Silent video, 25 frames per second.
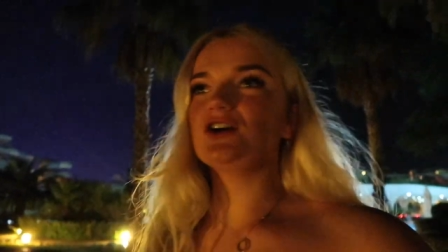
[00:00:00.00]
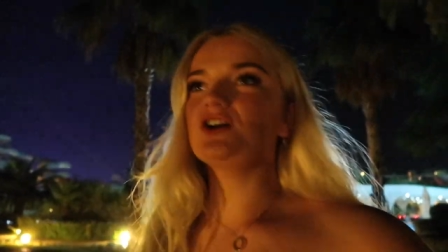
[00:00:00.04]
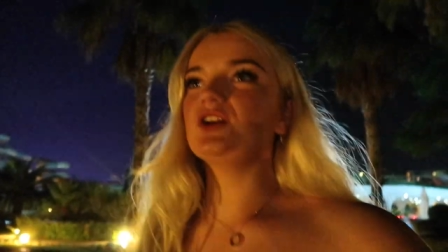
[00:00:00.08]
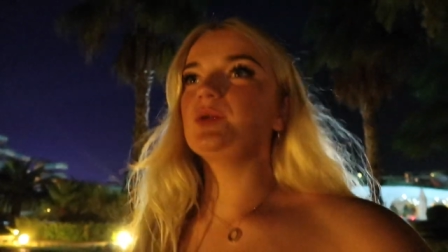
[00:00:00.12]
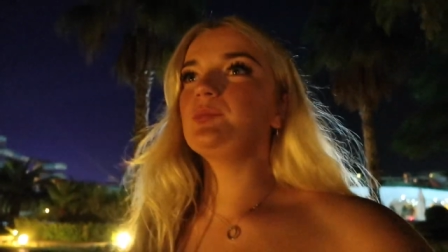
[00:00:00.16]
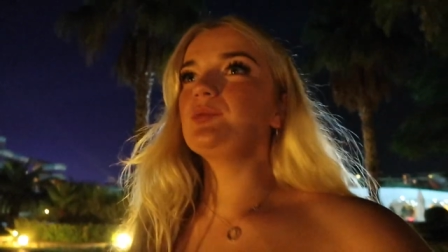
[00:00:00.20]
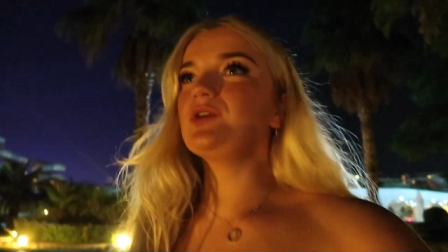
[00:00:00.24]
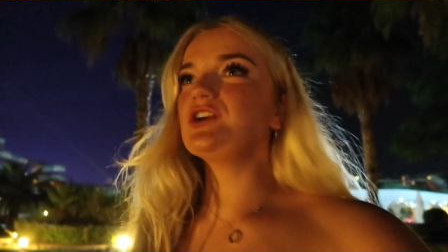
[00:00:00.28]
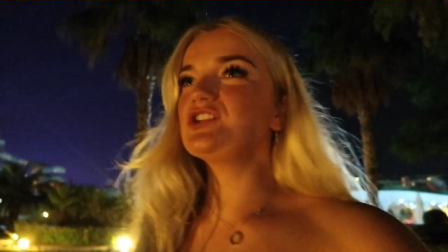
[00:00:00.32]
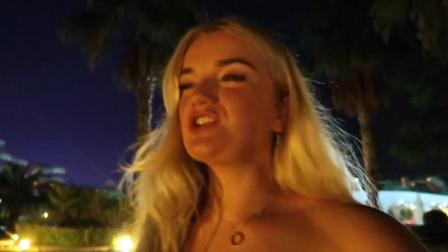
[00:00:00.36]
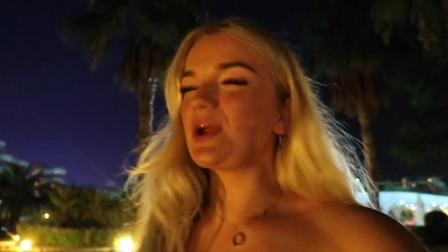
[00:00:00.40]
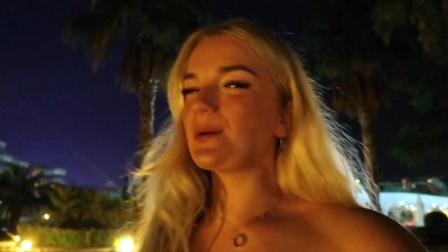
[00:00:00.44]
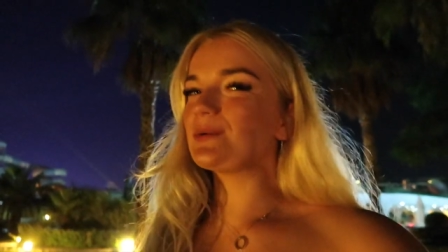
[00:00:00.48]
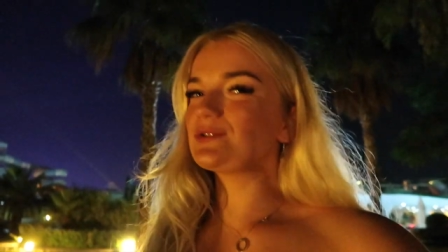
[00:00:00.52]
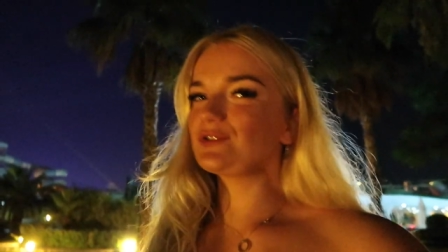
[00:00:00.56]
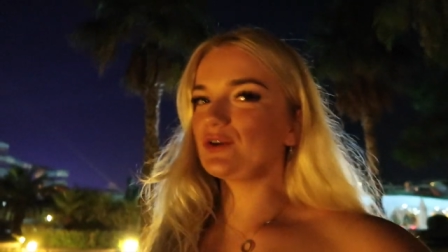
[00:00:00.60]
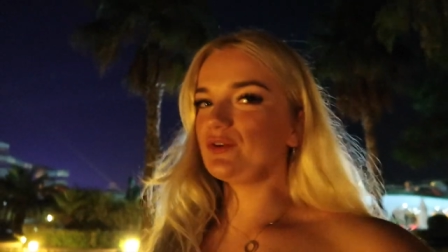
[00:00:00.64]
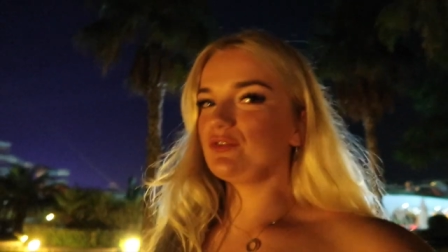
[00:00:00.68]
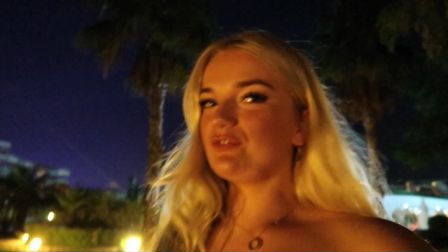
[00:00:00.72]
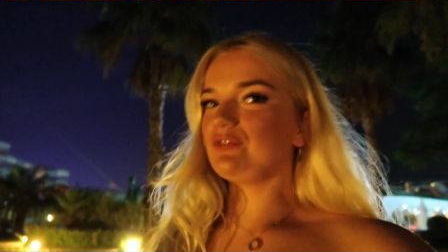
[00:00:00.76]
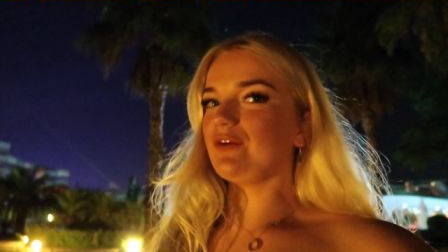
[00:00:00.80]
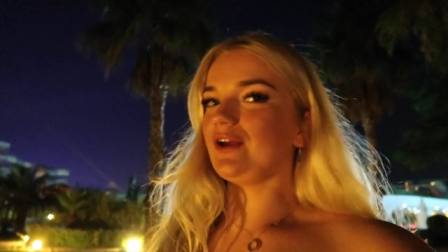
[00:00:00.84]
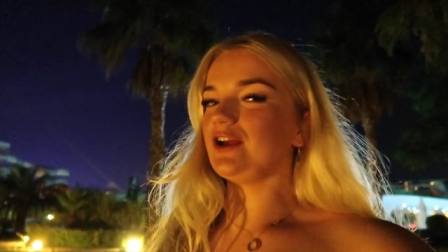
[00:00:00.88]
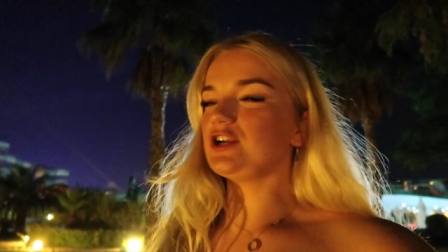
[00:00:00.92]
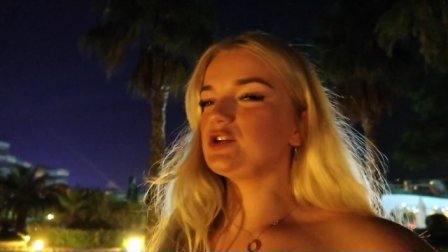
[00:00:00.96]
I could appreciate it was
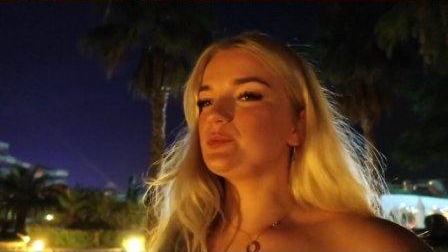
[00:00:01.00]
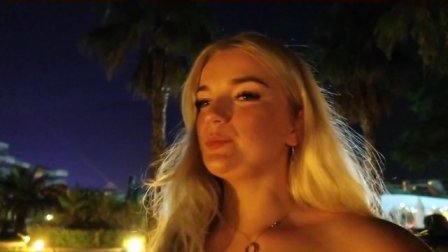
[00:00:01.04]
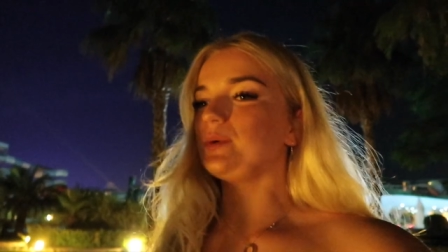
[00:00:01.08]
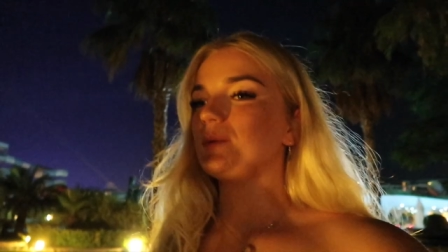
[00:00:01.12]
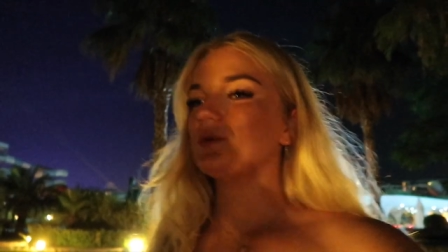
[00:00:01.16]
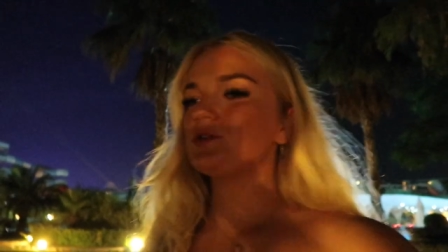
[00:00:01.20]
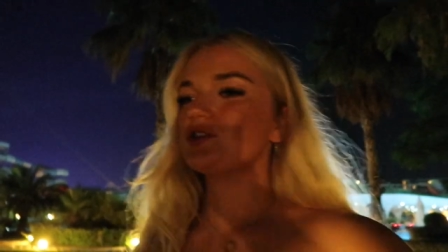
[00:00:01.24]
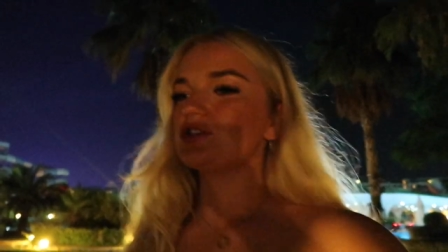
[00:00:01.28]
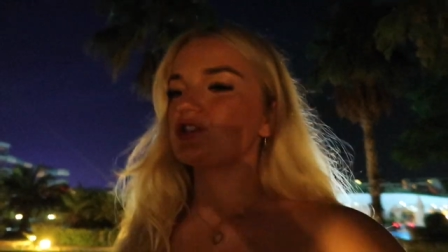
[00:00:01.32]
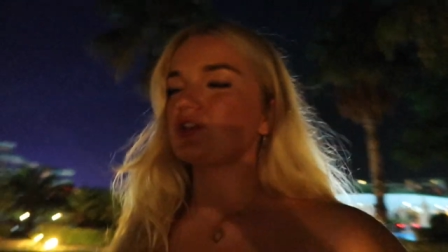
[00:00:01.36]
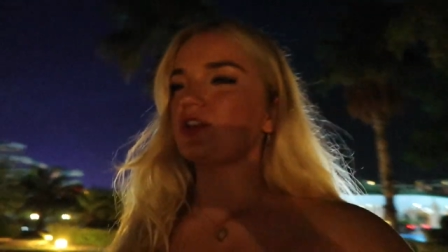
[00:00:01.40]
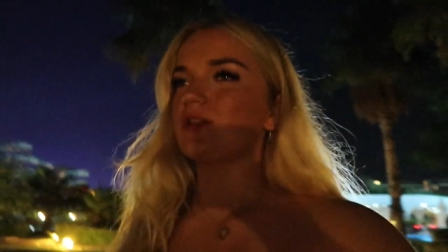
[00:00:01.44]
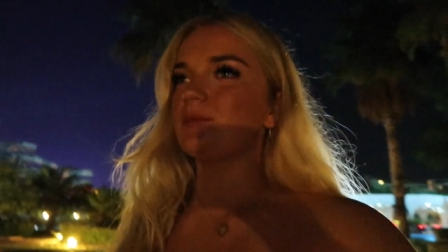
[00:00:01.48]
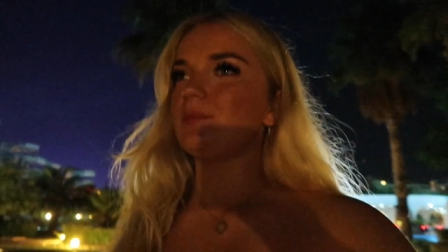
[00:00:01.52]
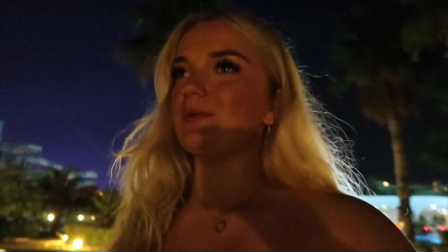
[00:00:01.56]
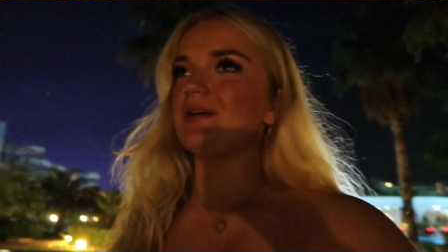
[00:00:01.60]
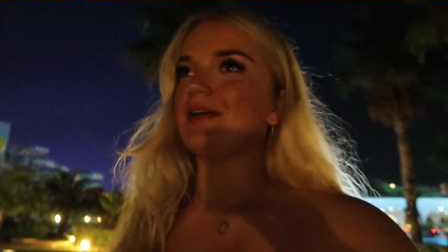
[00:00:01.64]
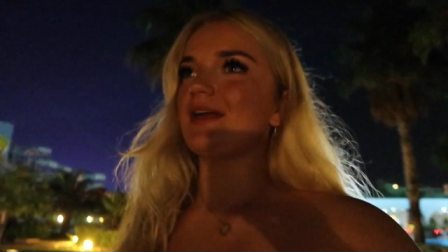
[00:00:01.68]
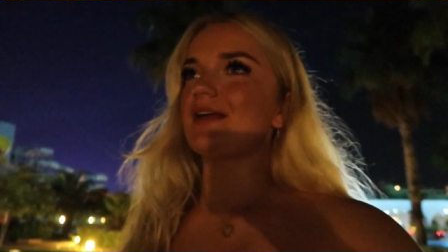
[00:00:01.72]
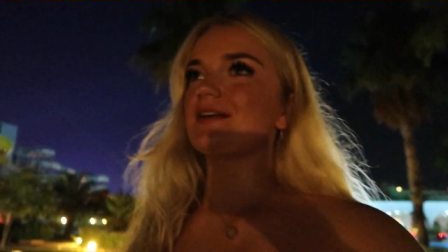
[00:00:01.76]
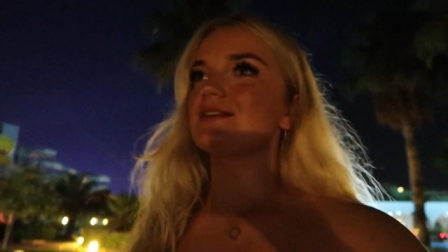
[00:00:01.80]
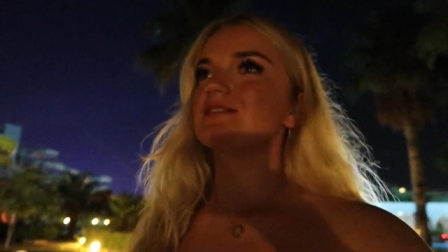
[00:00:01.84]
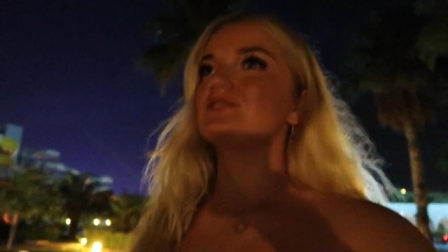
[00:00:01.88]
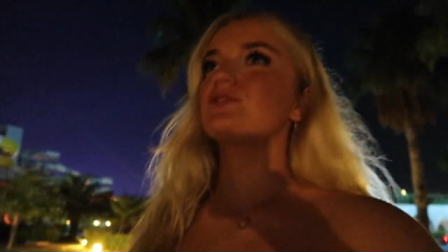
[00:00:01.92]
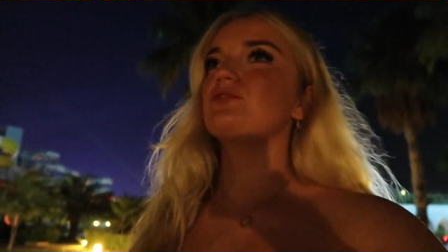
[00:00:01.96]
good fish, but we're just not the
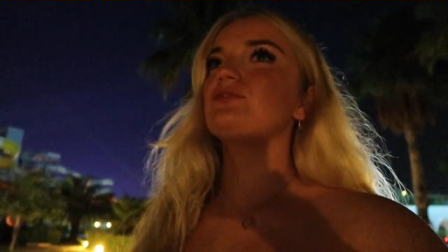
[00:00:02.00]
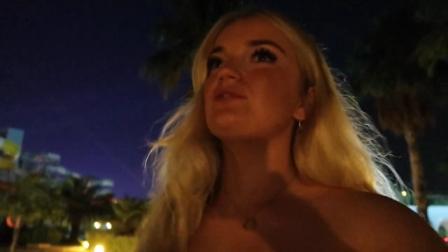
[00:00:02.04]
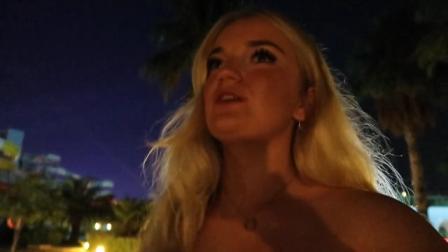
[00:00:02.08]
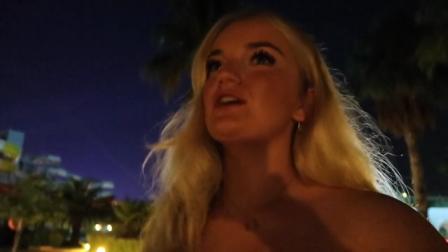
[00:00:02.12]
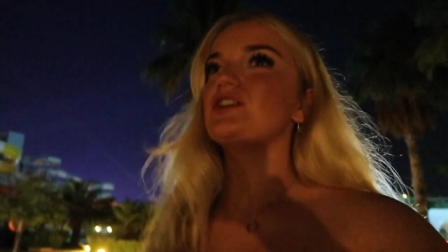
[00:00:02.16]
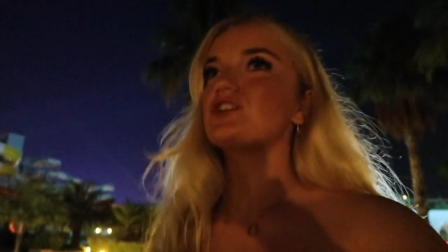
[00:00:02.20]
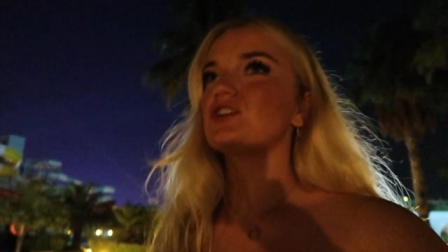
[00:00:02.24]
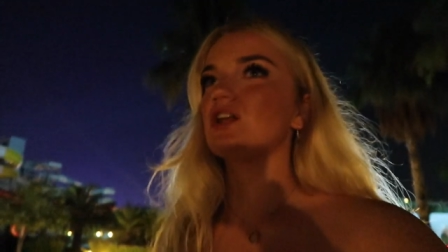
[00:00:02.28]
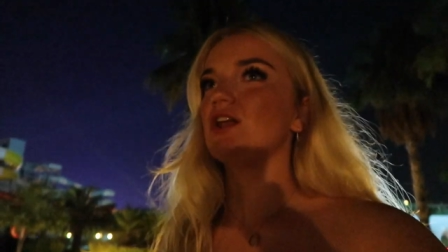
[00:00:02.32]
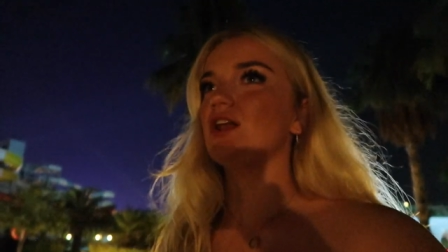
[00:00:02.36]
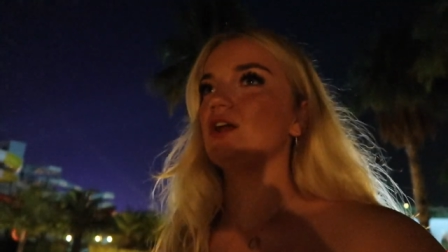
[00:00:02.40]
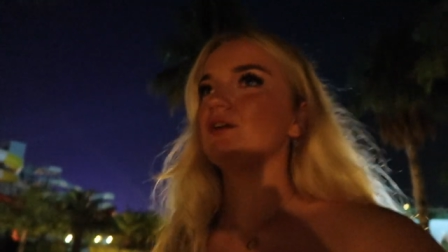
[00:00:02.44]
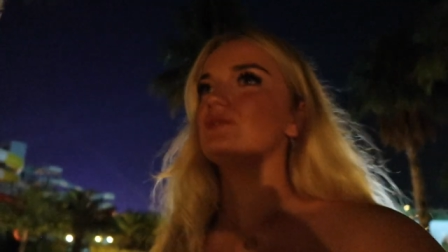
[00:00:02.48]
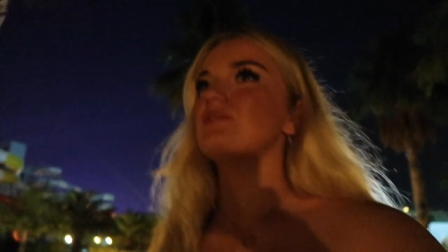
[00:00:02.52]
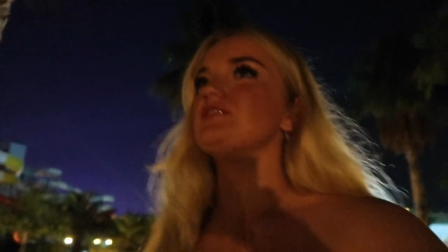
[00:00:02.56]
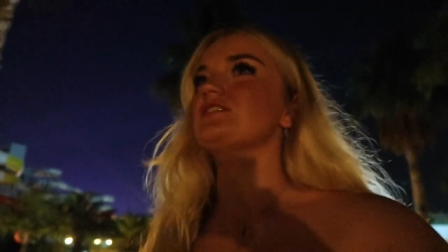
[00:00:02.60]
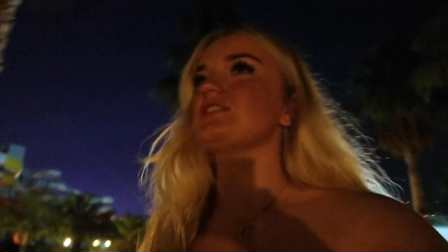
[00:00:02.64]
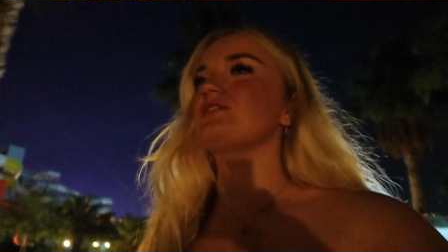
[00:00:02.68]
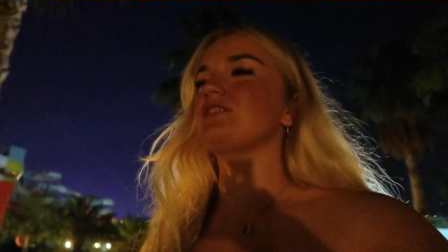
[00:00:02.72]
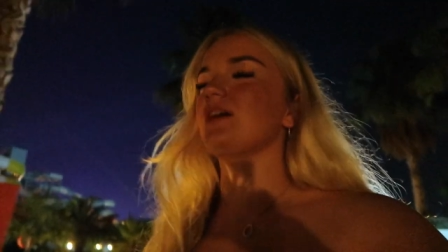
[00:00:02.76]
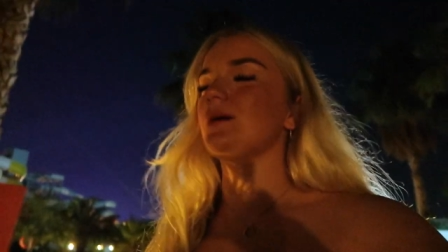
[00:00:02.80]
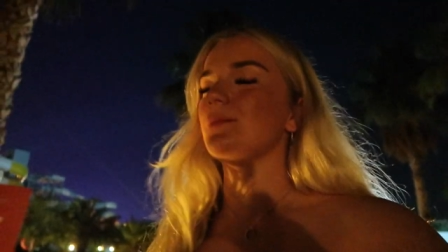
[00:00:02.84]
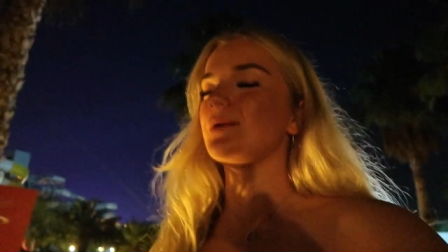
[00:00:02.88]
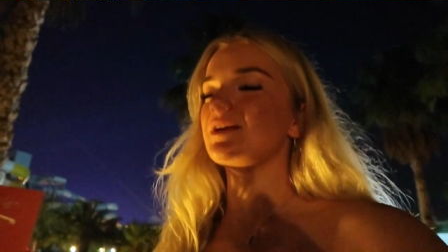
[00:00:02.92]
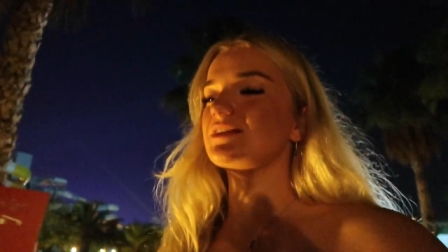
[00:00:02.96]
biggest fish lovers,
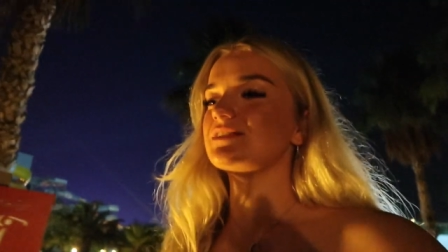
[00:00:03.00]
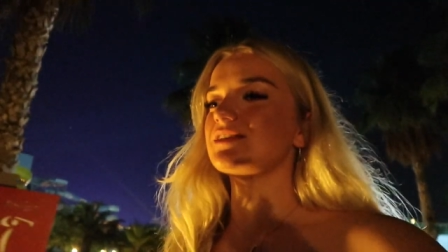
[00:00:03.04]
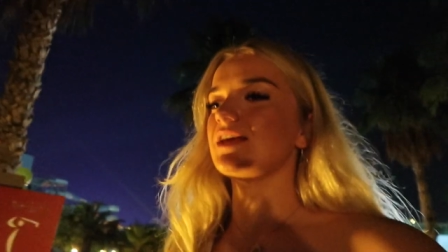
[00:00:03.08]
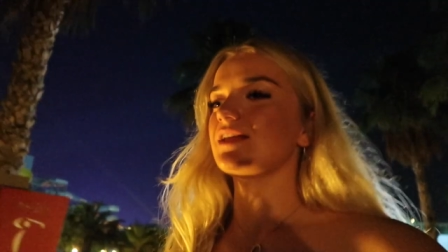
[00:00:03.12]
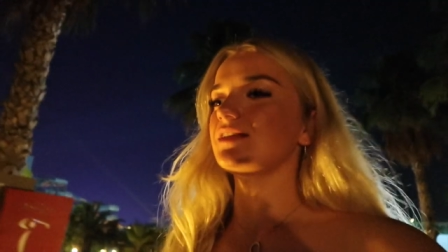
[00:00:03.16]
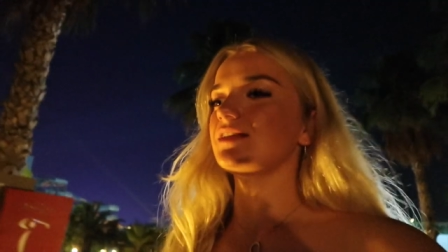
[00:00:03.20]
if that makes